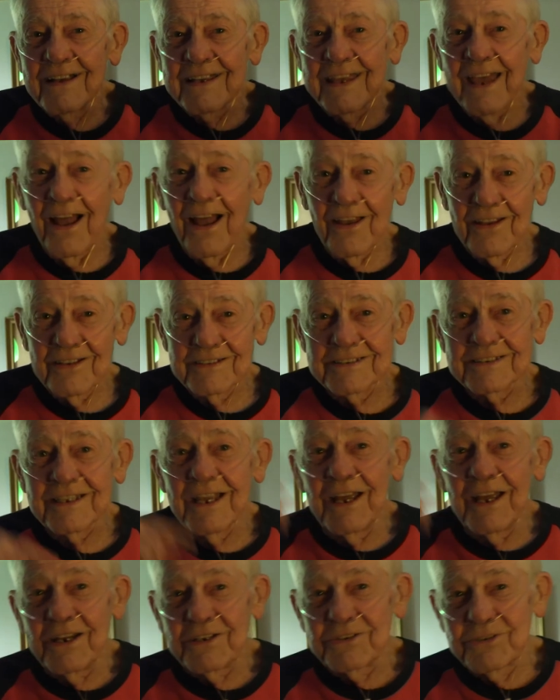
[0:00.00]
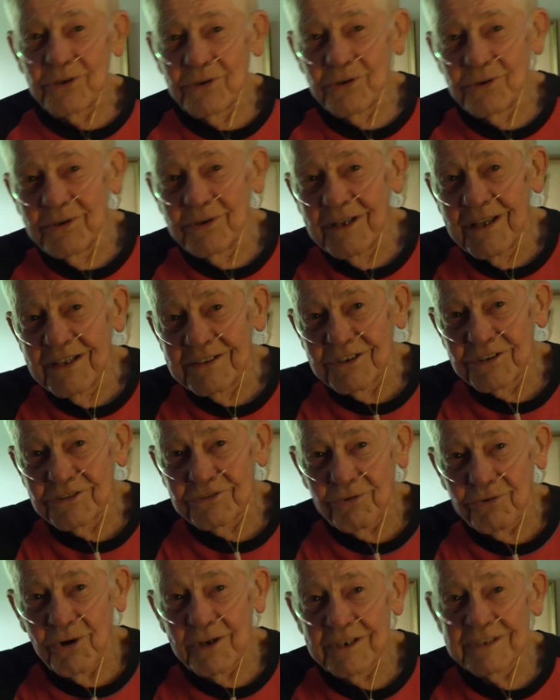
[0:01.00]
Kellers to
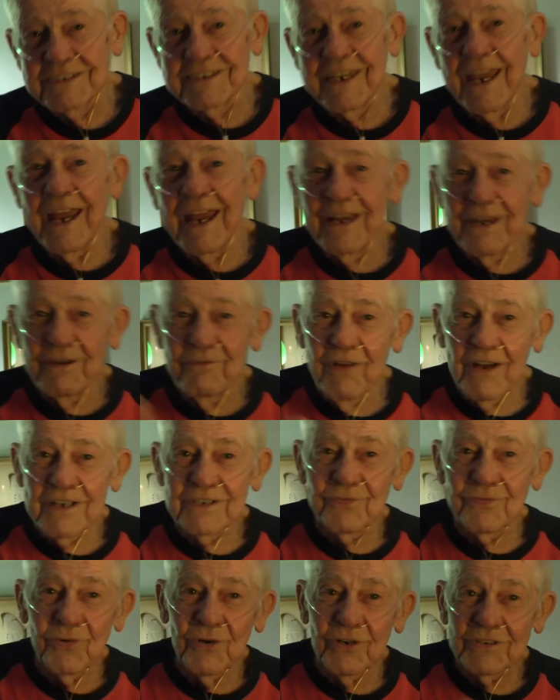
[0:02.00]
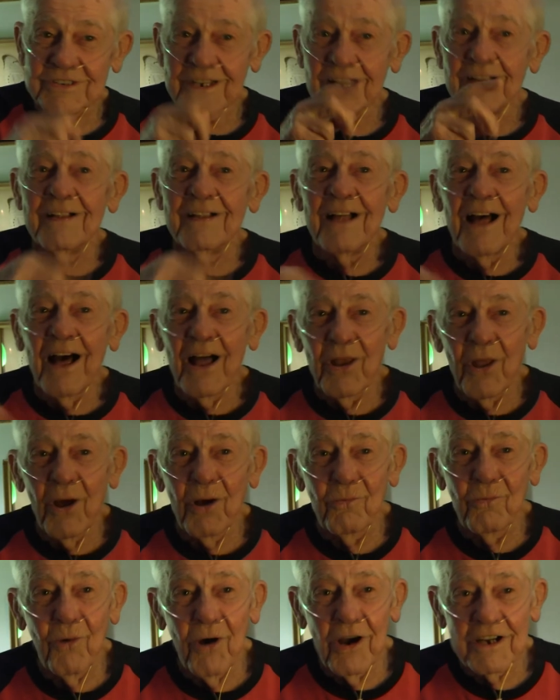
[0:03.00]
Destroyer's Den and vice versa
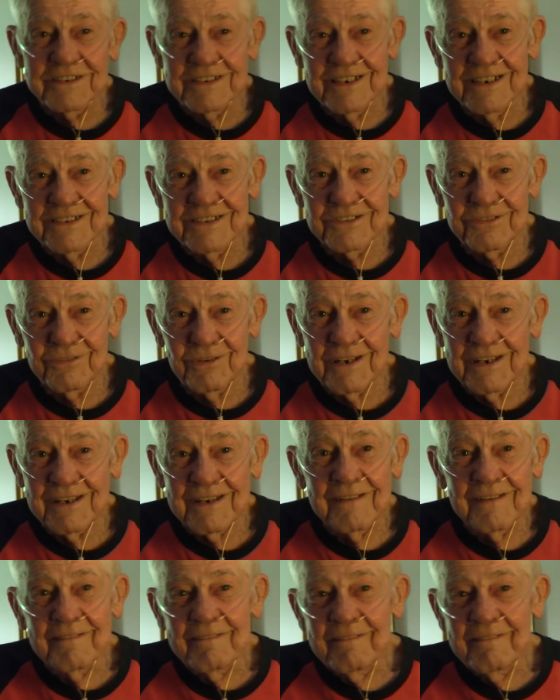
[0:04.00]
along Washington Street,